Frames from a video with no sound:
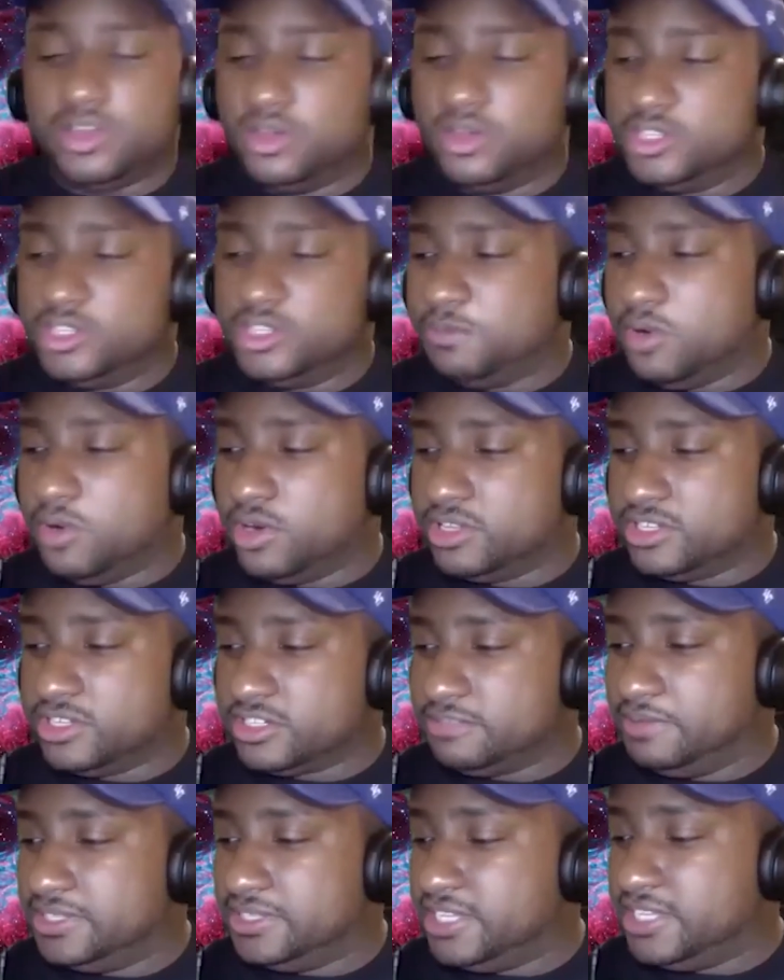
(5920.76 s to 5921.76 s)
into spoilers,
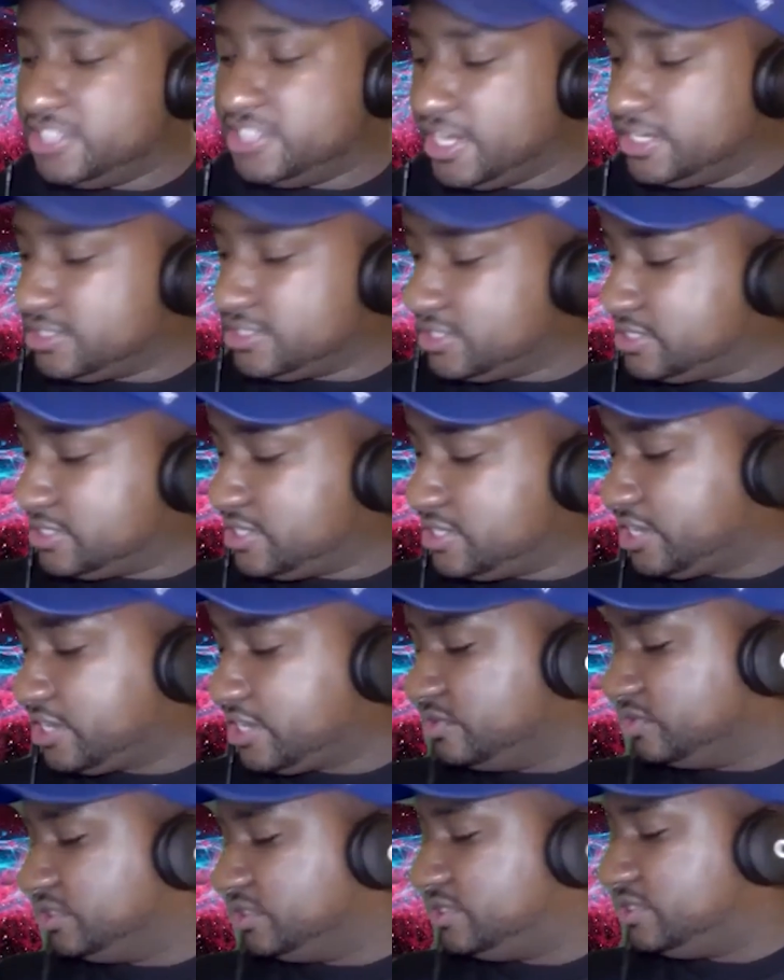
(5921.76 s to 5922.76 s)
but they changed
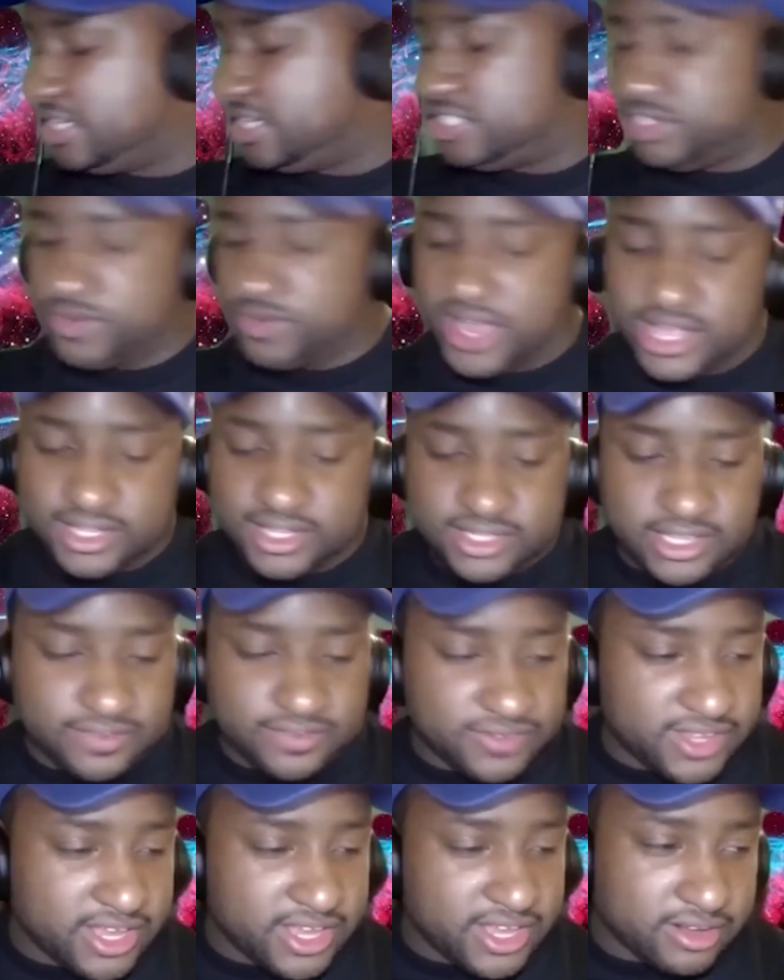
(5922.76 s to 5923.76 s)
the sexuality of a
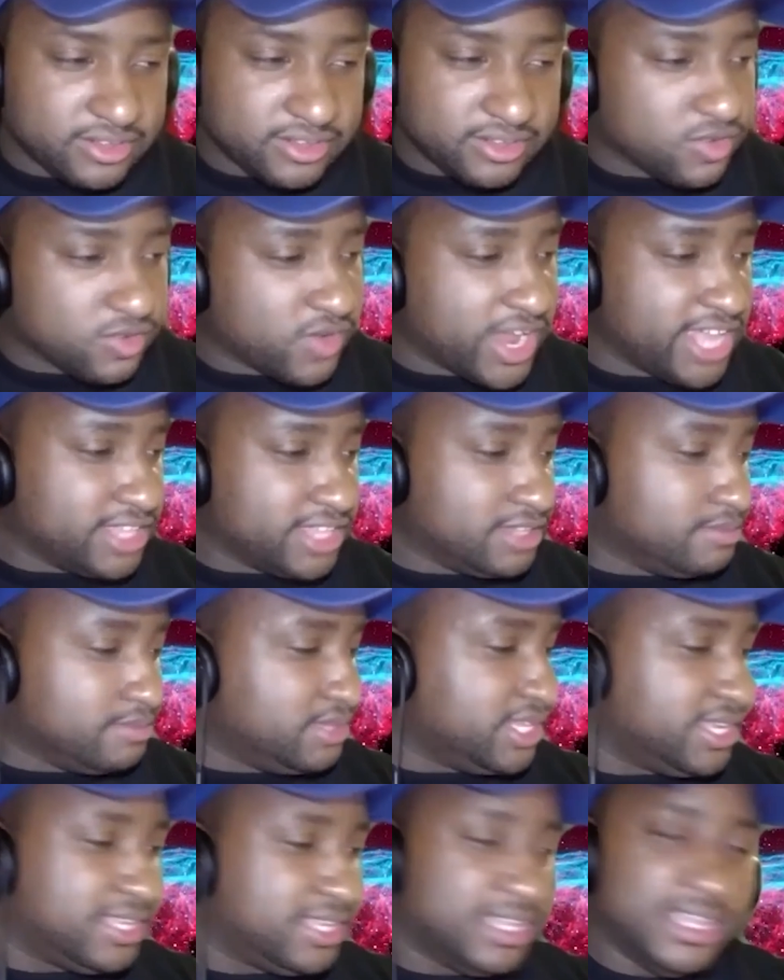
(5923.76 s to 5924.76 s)
character
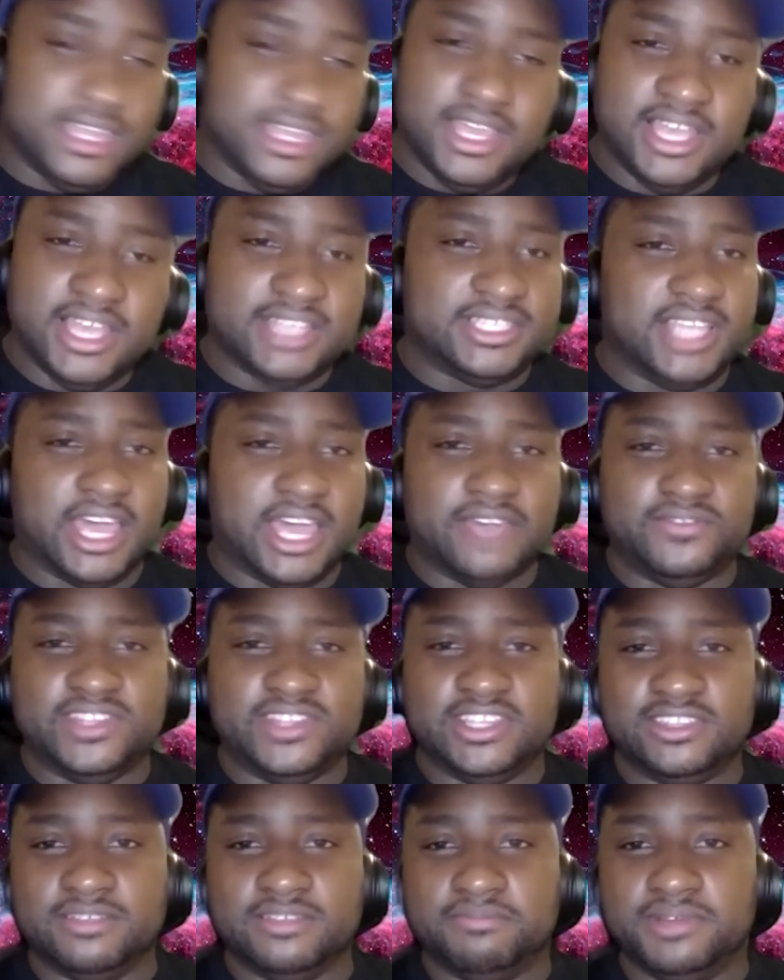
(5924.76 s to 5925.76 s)
randomly. It's not even in
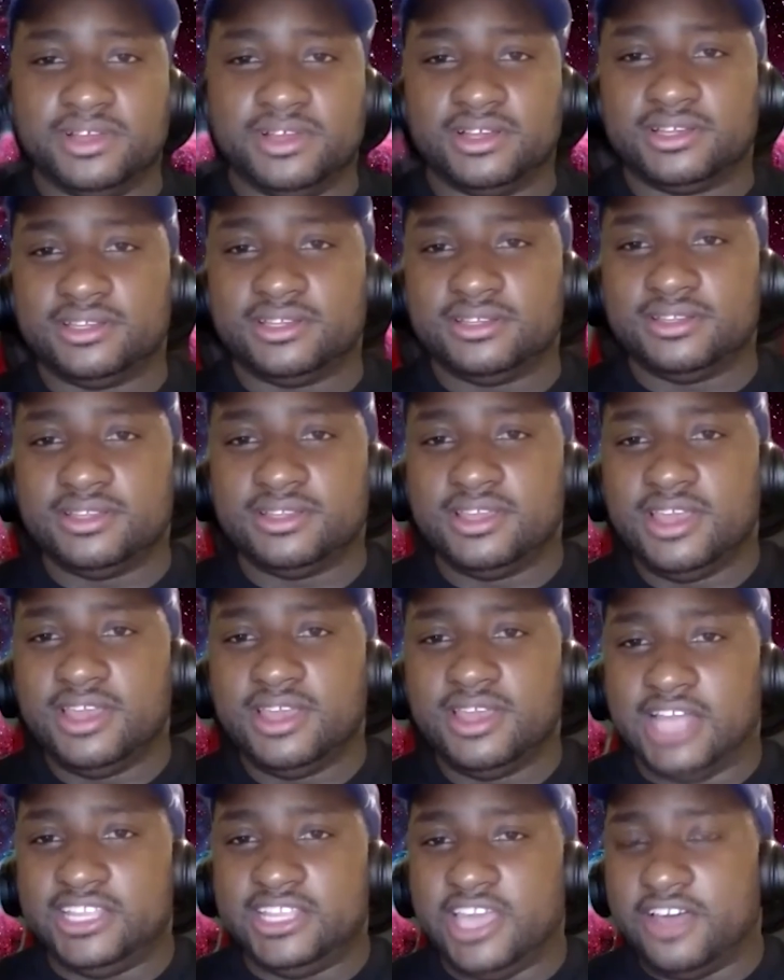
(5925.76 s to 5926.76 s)
the book.
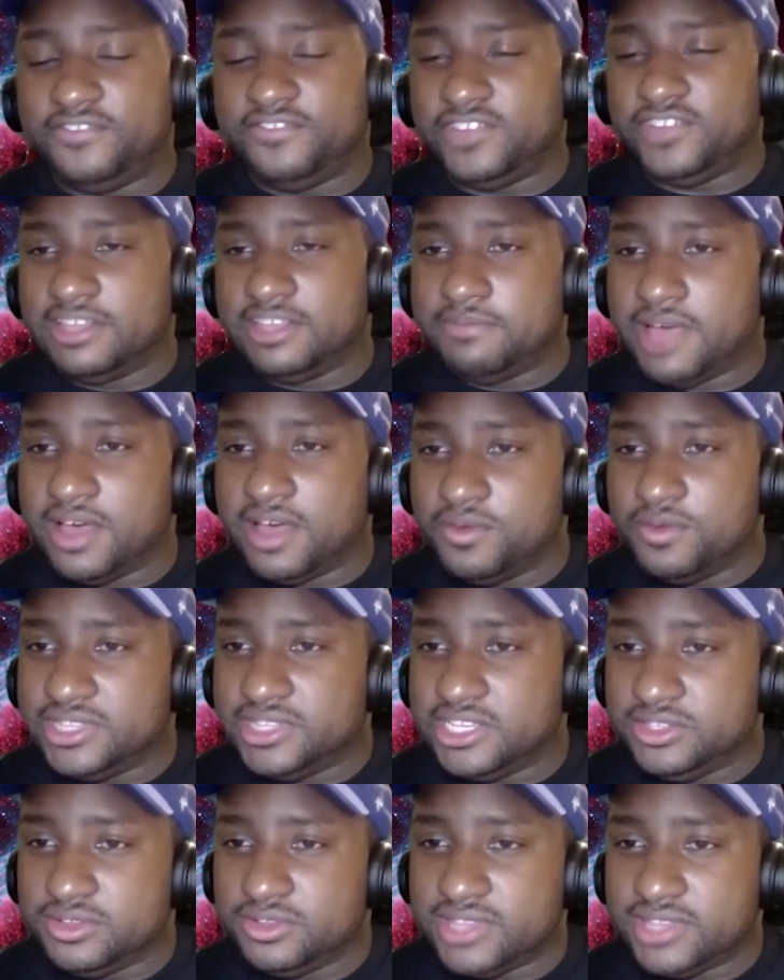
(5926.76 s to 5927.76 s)
How do y'all feel about when they
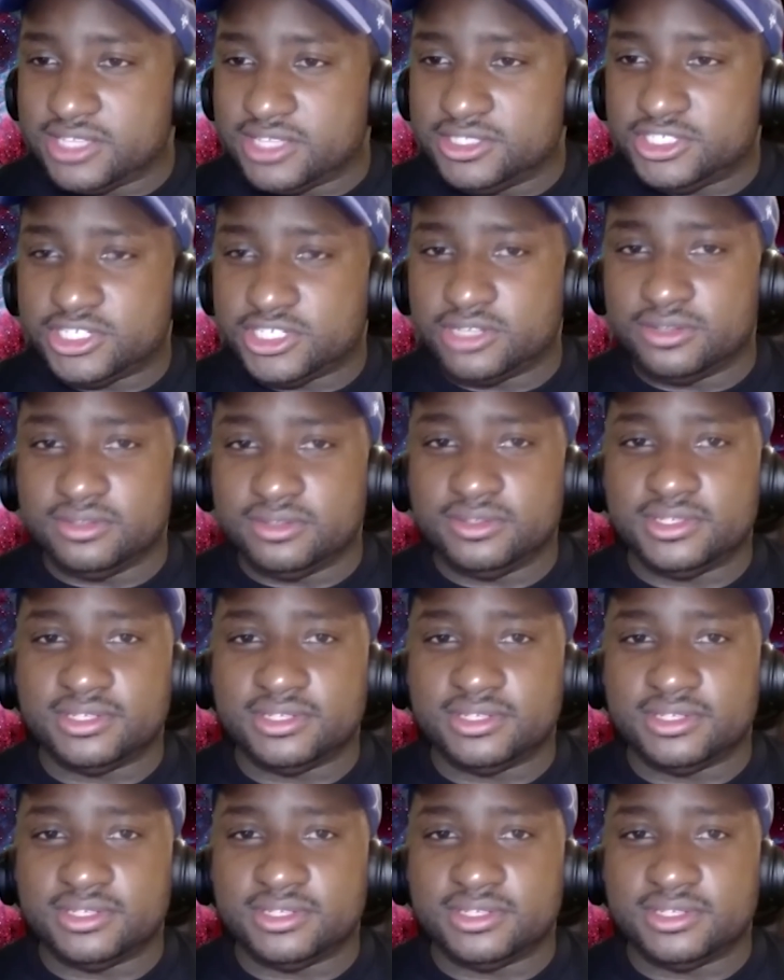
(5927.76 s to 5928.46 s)
do that in shows?